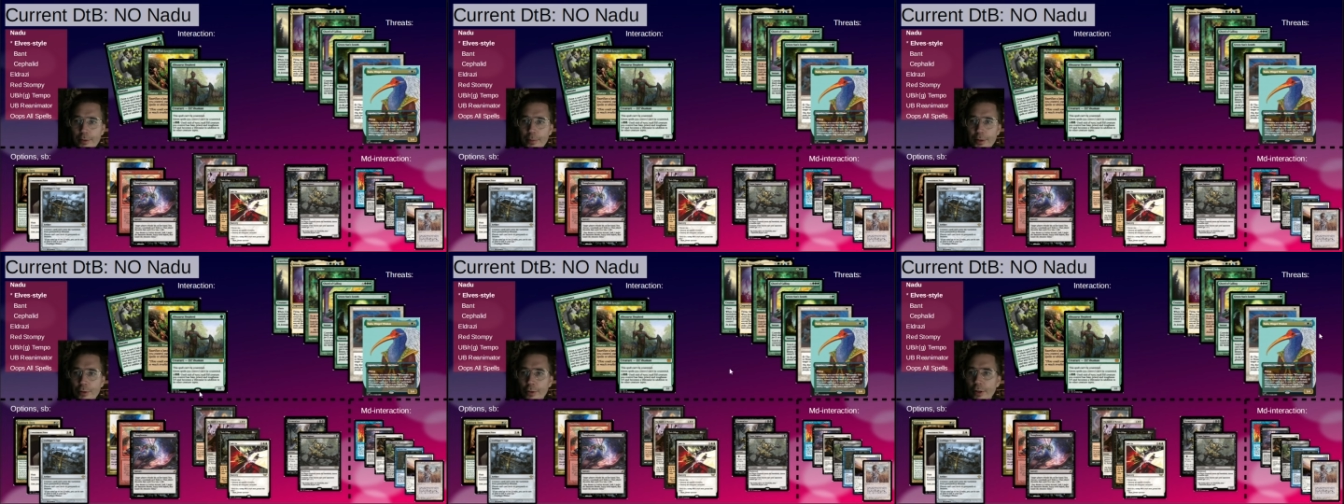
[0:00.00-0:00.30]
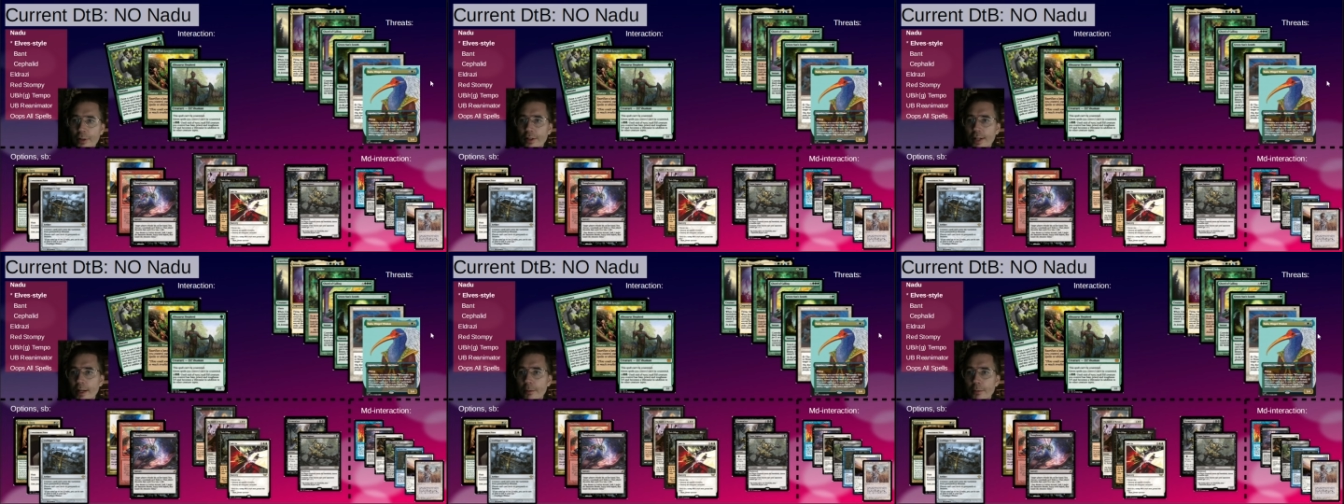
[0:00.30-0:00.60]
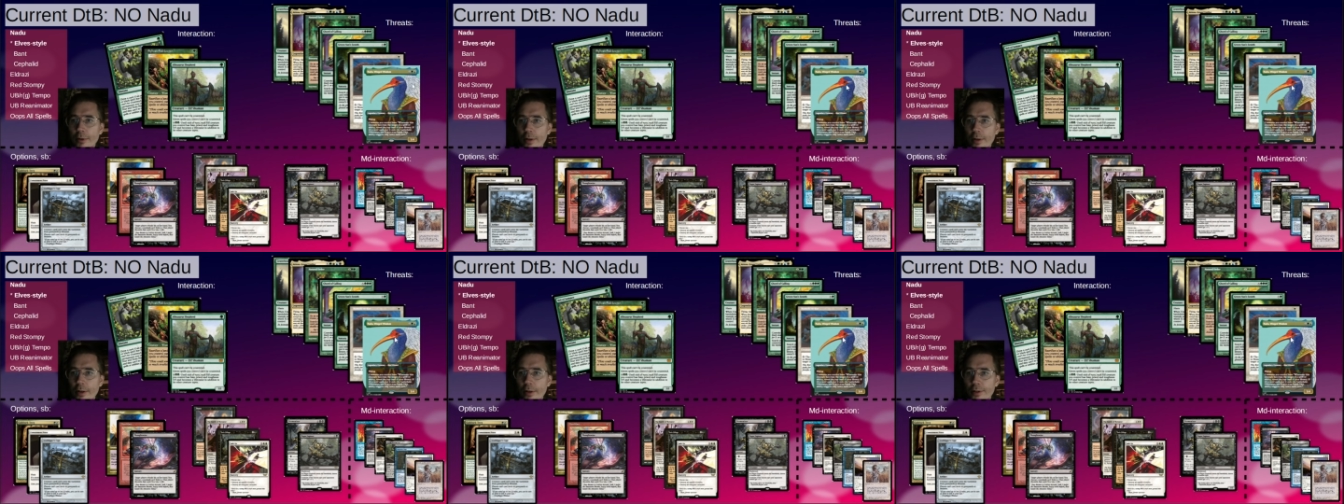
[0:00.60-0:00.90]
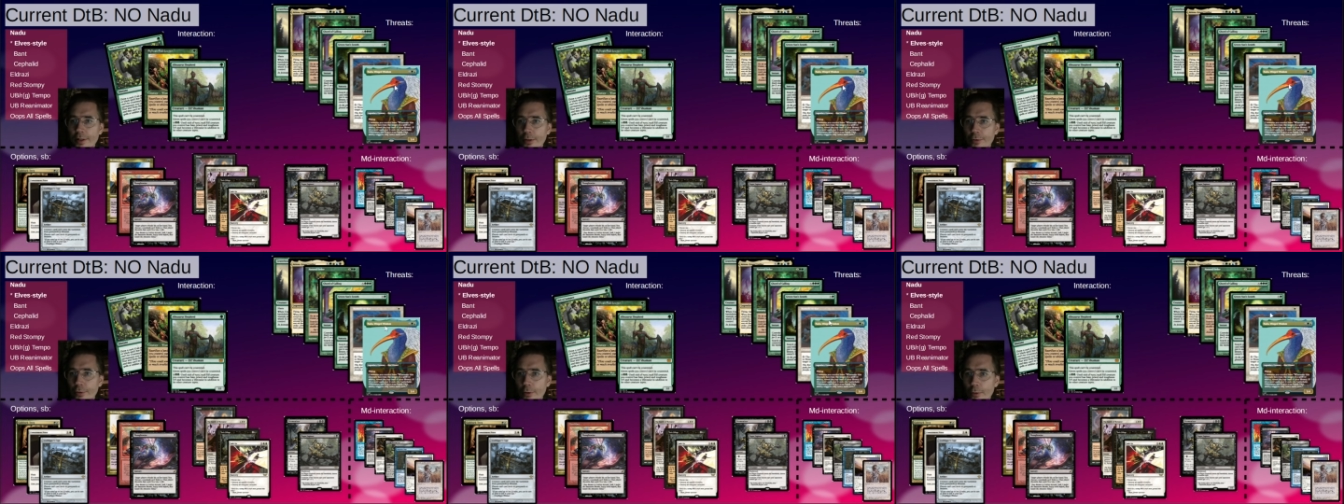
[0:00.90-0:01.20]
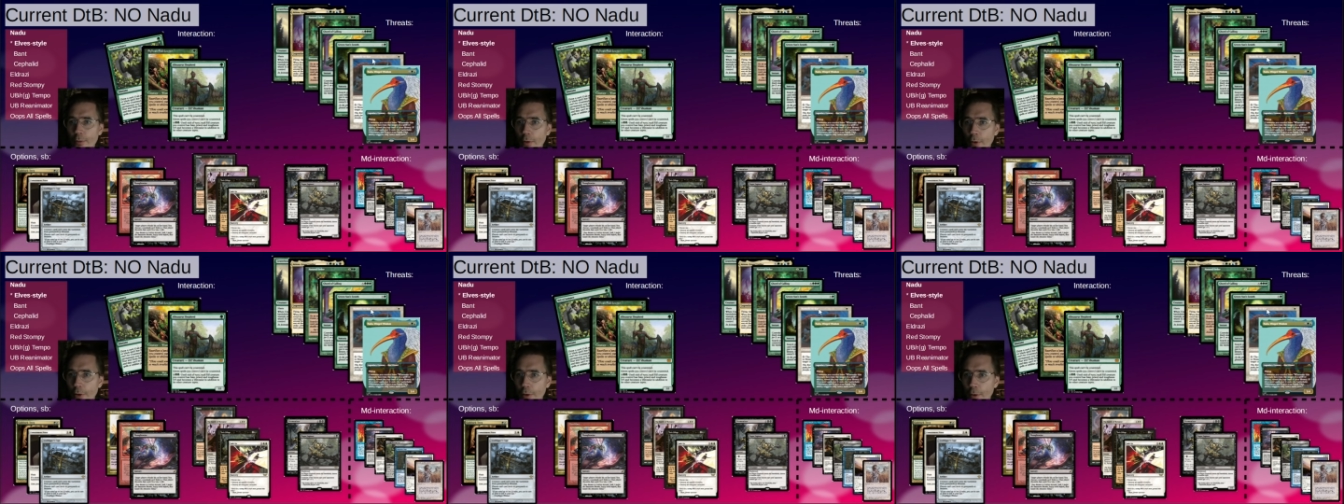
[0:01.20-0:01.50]
but you can name
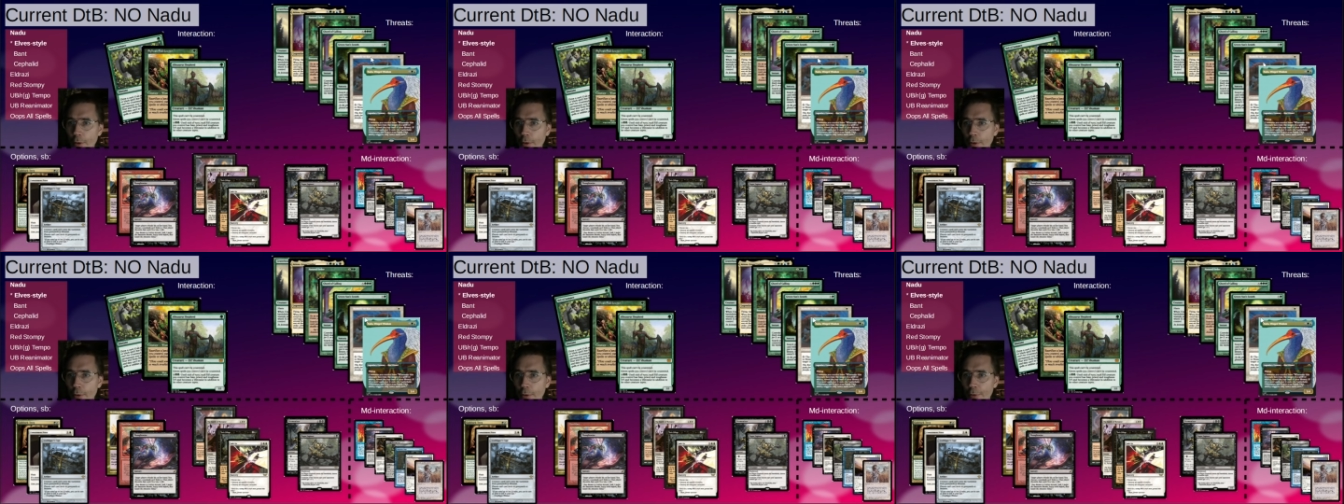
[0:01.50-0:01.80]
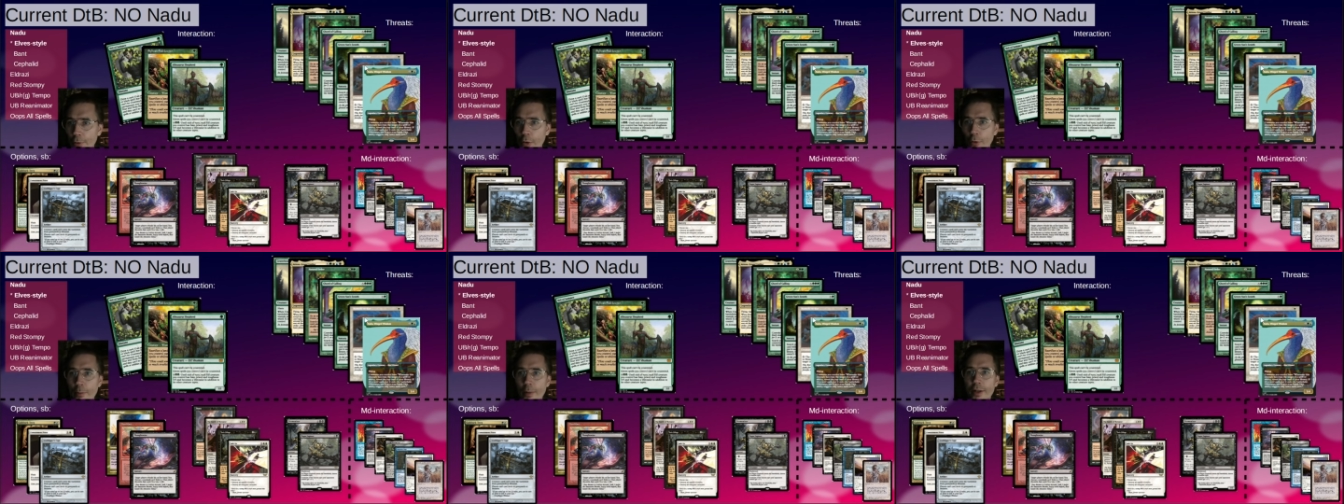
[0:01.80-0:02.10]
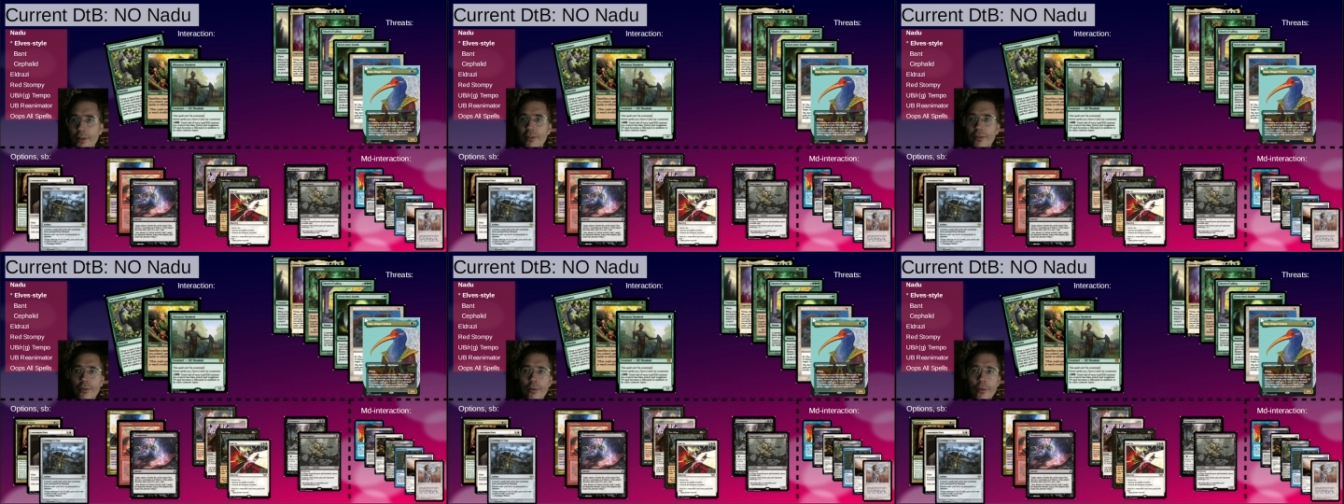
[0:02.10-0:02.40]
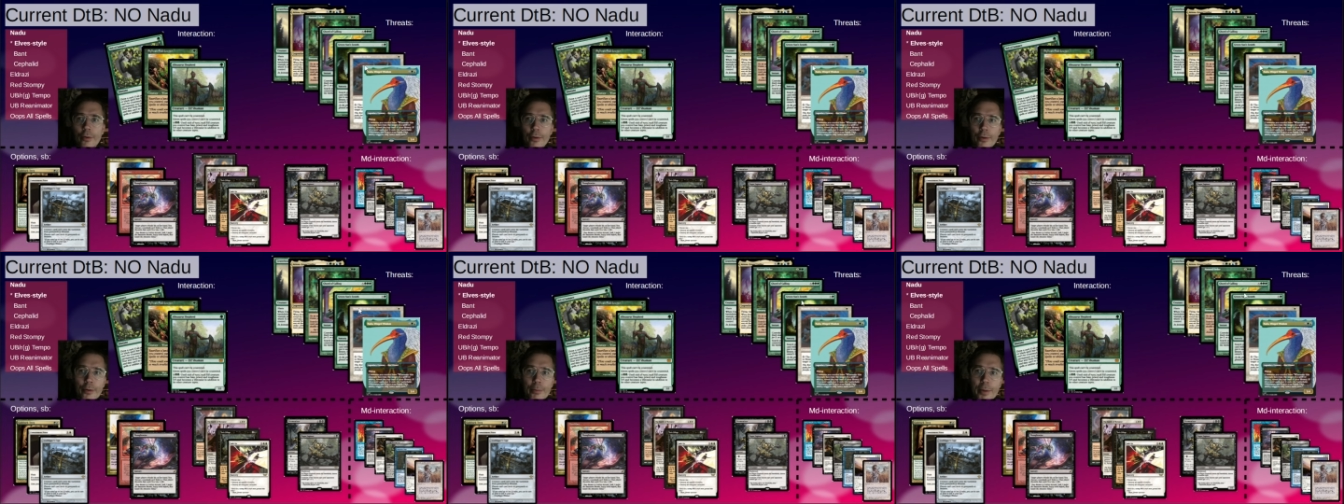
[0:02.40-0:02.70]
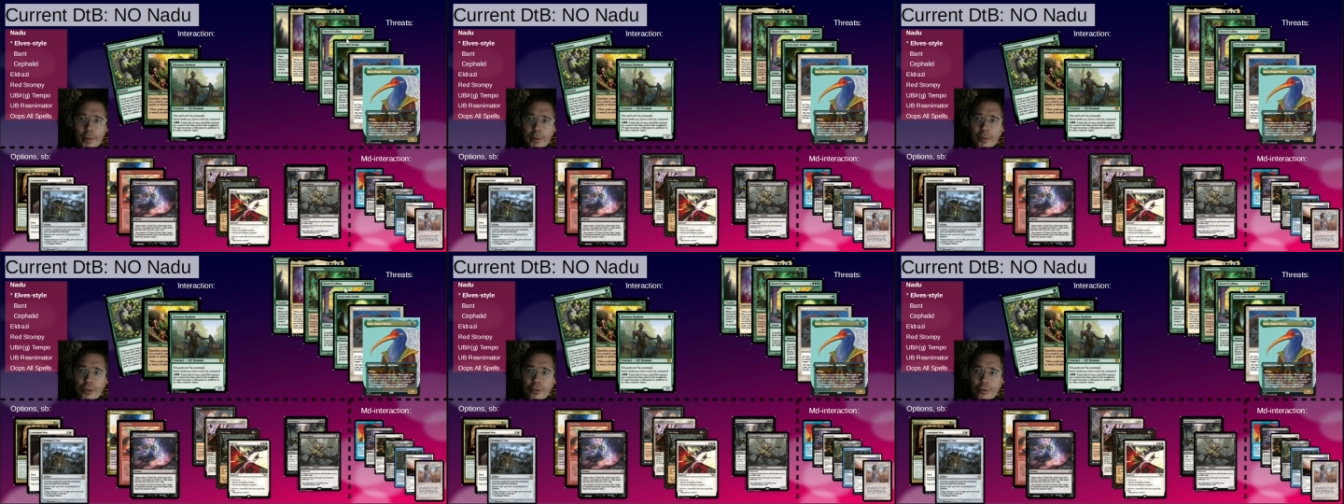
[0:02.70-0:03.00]
Nadu or Nomads or
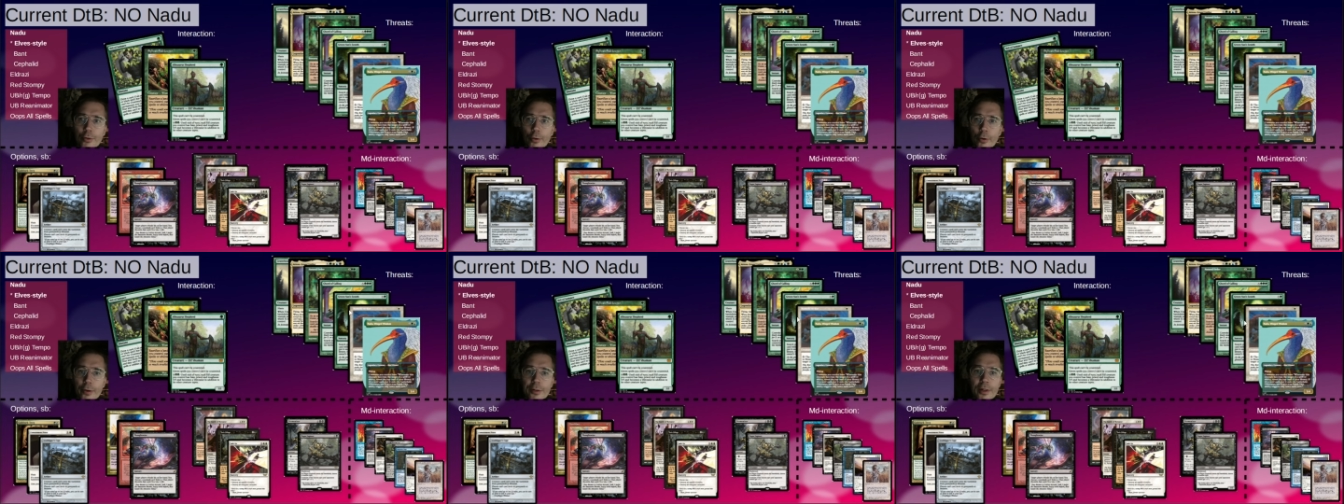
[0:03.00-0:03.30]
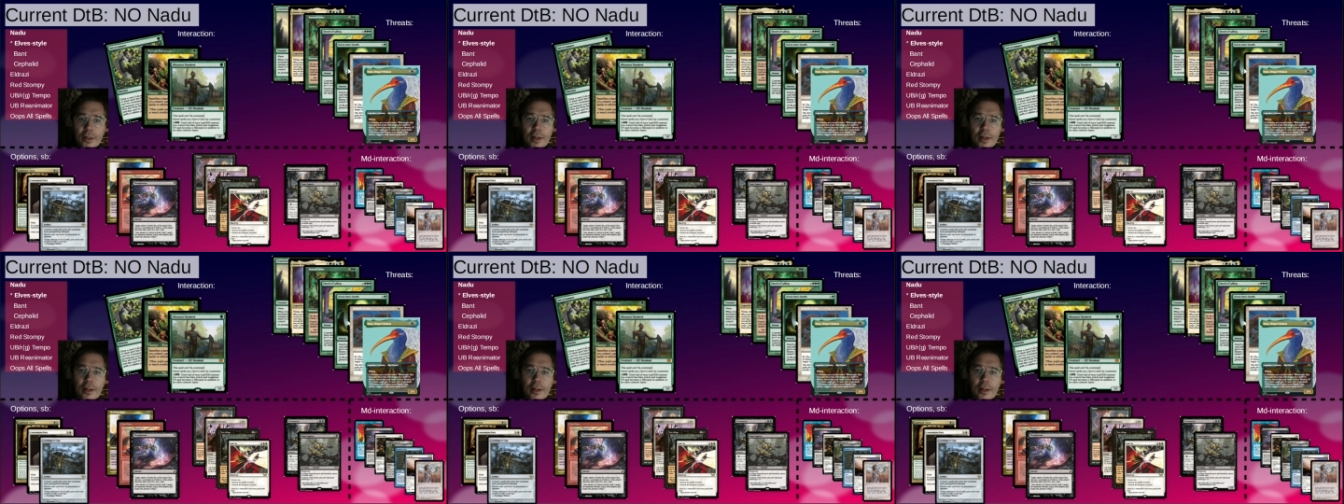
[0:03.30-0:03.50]
maybe Chord.